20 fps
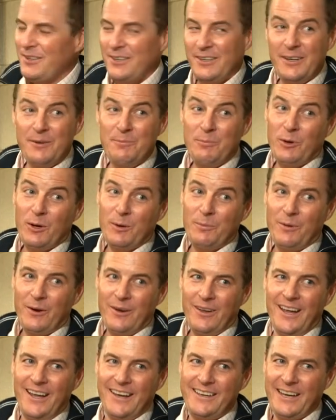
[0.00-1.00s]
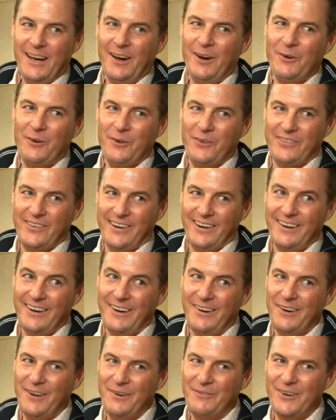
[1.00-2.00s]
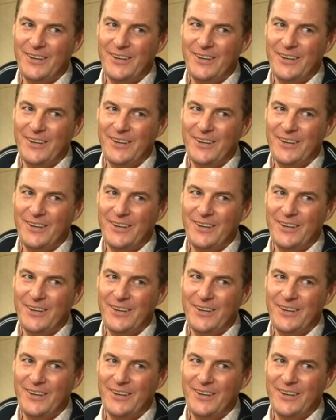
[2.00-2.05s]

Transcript: You did put up Caro Star here now,